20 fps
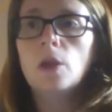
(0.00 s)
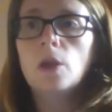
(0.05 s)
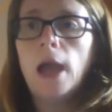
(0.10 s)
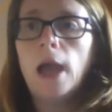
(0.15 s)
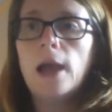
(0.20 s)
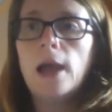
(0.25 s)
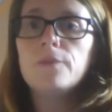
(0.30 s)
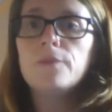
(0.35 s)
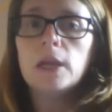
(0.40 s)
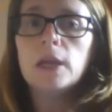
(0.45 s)

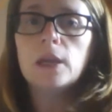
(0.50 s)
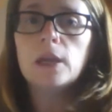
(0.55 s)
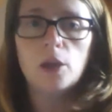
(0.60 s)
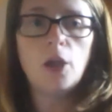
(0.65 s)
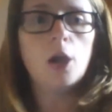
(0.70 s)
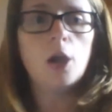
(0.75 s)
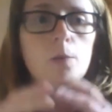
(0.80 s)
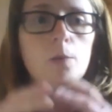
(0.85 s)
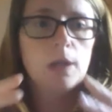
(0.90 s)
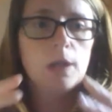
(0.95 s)
having a
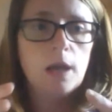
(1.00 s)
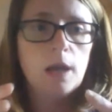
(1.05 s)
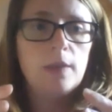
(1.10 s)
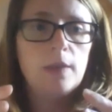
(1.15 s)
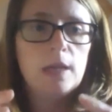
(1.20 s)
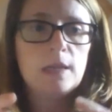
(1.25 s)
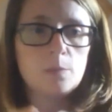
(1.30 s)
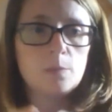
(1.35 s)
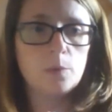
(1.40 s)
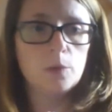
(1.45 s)
code like
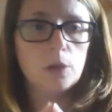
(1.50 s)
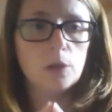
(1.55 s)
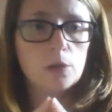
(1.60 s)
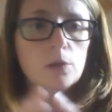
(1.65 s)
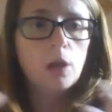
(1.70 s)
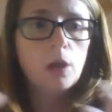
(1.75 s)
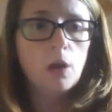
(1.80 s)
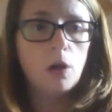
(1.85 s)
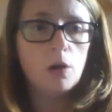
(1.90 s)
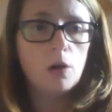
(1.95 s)
this will
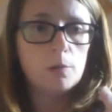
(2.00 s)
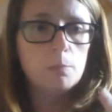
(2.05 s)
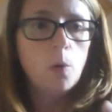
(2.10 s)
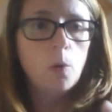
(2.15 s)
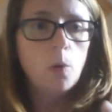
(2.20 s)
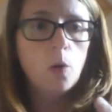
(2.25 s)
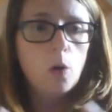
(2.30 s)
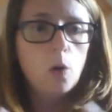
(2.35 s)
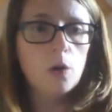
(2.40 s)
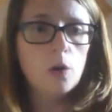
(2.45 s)
unlock
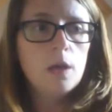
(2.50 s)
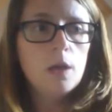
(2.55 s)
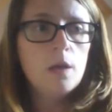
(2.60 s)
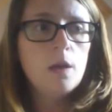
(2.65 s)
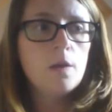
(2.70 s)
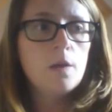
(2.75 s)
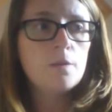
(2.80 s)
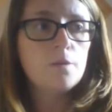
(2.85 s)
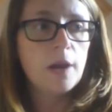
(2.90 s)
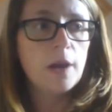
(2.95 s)
more
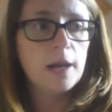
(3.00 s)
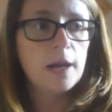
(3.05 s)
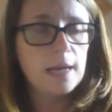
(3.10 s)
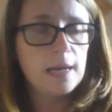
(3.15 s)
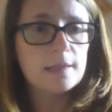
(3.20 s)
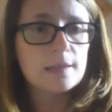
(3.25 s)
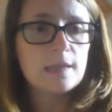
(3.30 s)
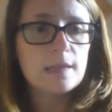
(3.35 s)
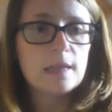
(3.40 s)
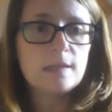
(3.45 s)

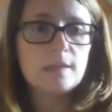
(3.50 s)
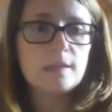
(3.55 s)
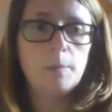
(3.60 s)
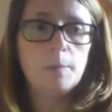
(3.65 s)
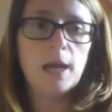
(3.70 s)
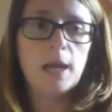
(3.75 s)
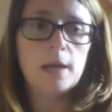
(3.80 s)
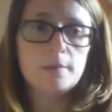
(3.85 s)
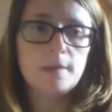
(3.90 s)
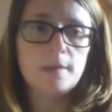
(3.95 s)
finances to be
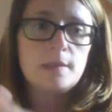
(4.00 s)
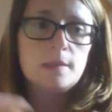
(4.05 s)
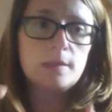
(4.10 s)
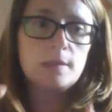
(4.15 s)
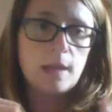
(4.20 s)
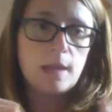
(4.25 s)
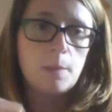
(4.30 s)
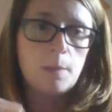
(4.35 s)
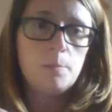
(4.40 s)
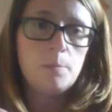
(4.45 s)
able to
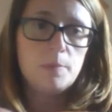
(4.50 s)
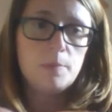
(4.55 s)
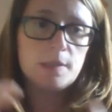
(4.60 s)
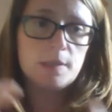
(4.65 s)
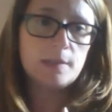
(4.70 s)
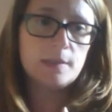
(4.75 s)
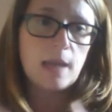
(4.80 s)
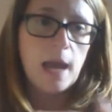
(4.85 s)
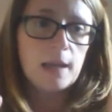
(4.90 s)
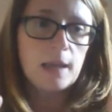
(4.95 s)

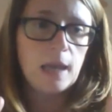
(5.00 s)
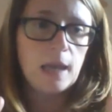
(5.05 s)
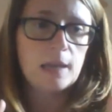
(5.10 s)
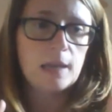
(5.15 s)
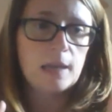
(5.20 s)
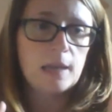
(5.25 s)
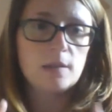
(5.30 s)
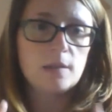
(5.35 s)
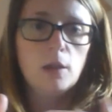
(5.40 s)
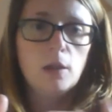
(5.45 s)
stack it
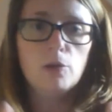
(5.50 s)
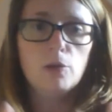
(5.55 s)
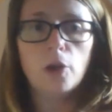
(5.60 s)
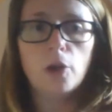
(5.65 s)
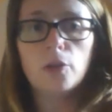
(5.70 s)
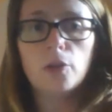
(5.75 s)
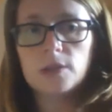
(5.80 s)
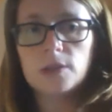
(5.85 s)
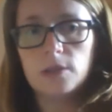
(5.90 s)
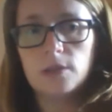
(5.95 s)
along
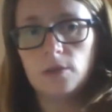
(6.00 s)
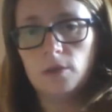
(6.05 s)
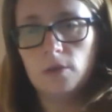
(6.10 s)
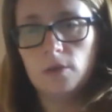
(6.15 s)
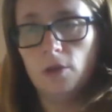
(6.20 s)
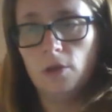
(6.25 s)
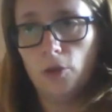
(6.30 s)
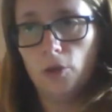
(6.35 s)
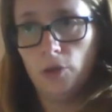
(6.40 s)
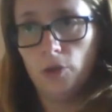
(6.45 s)

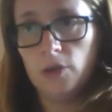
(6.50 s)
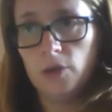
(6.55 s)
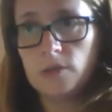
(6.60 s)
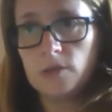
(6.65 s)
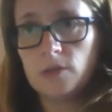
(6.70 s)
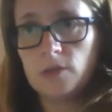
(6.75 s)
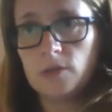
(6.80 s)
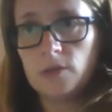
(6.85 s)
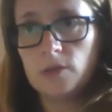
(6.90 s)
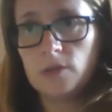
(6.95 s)
others
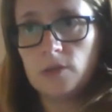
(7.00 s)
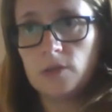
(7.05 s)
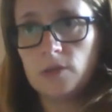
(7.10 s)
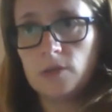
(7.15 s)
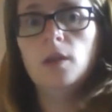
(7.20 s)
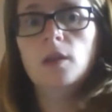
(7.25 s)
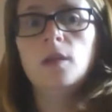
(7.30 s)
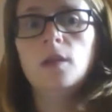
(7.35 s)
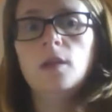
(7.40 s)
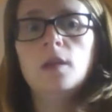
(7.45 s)

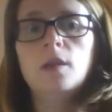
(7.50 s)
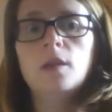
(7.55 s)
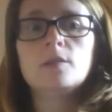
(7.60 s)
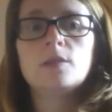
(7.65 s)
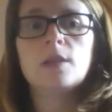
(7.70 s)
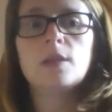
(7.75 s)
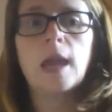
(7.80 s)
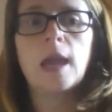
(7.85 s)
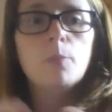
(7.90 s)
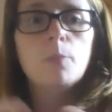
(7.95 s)
to get
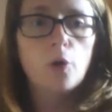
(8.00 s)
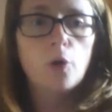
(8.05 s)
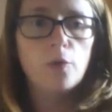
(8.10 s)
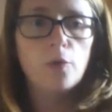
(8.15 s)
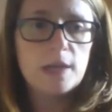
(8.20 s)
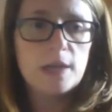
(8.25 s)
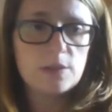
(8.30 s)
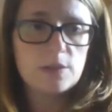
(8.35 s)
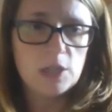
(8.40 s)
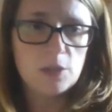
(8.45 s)
more
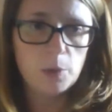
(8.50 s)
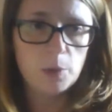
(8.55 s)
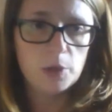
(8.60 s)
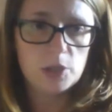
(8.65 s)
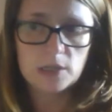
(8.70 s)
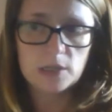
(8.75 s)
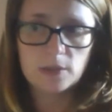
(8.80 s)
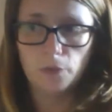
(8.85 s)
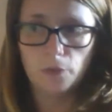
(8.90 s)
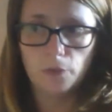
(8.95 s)
restoration projects
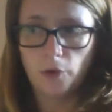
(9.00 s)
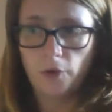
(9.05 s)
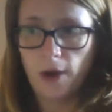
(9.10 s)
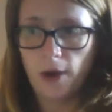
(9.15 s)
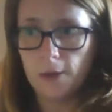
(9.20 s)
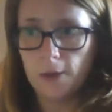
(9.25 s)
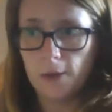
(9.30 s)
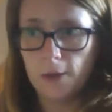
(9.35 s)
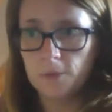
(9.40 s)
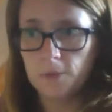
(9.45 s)
off the ground,